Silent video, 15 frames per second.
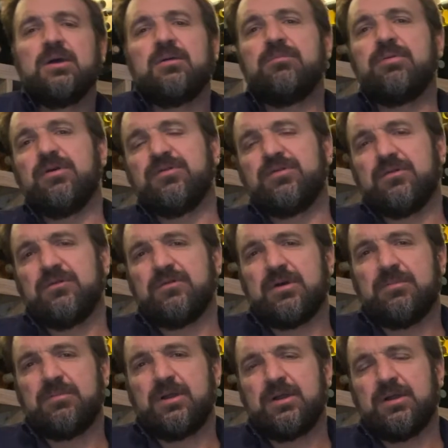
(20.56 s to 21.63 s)
Both of
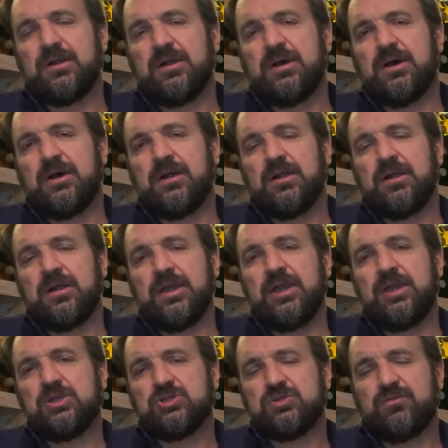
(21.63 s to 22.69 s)
them are
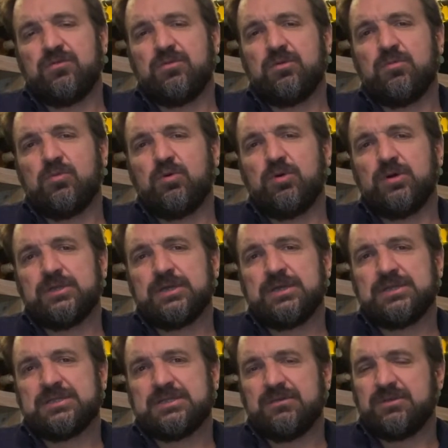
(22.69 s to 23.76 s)
aged for more
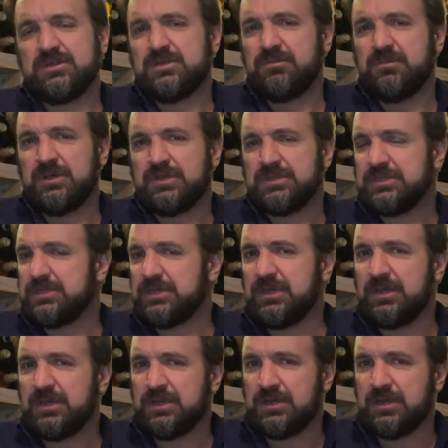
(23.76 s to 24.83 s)
than 70 months
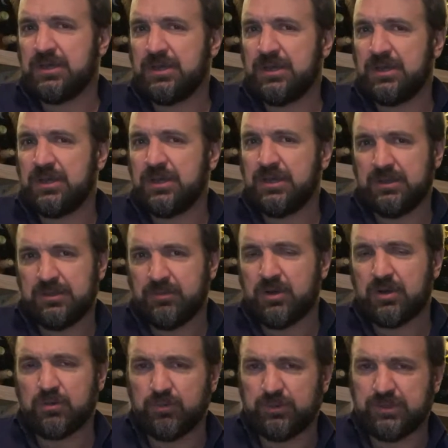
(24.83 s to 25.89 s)
in the
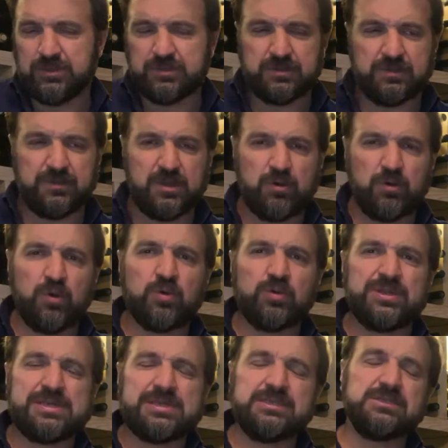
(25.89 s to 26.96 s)
bottle with their
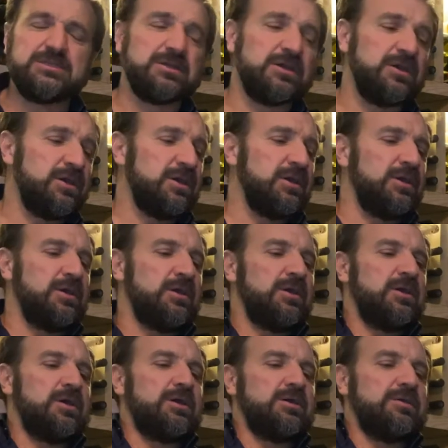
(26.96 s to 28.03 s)
own yeast.
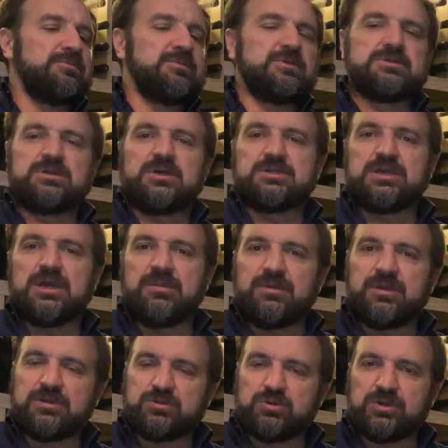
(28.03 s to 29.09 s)
There's not time
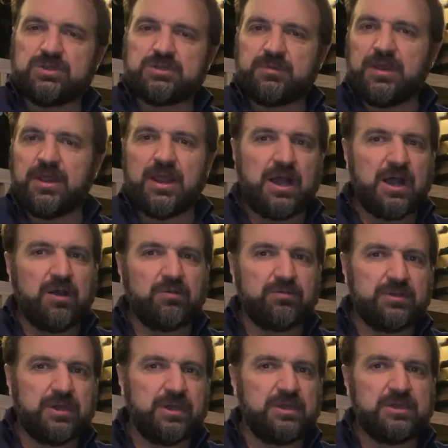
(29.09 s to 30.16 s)
here to explain how
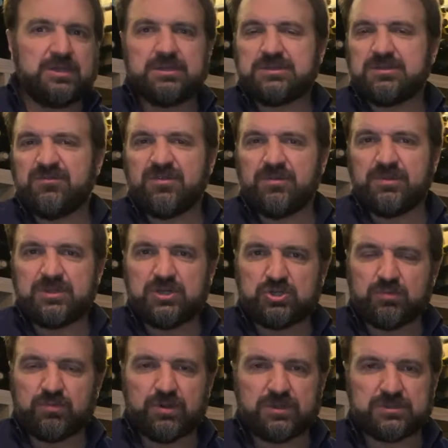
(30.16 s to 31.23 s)
the yeast and
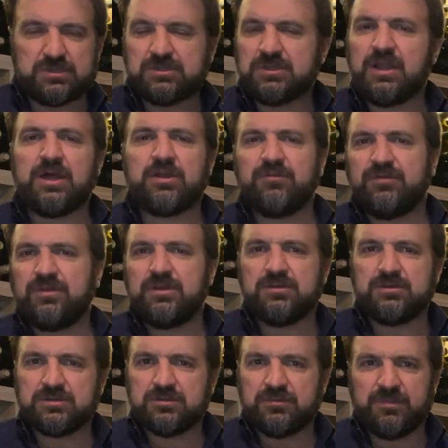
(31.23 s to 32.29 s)
fermentation process. There's a lot of
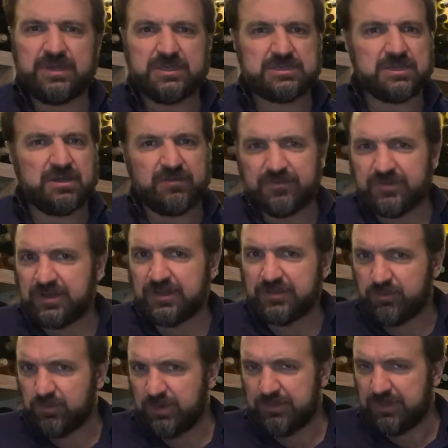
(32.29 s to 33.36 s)
videos of myself and other
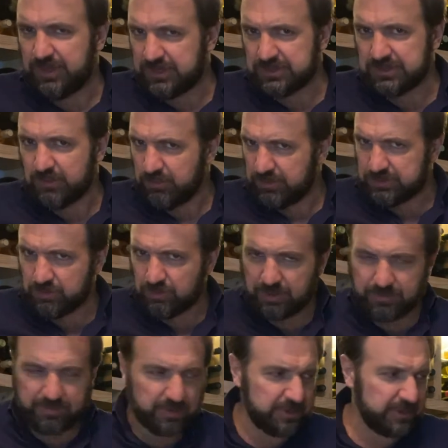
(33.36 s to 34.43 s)
winemakers that will talk
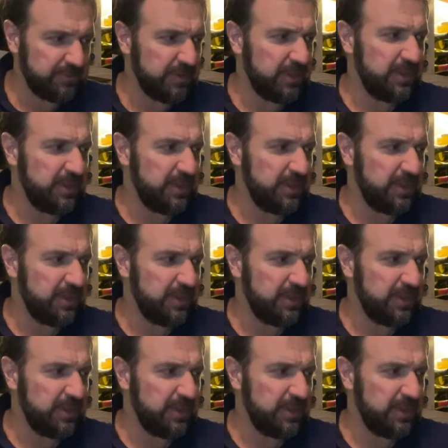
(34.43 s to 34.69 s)
about it.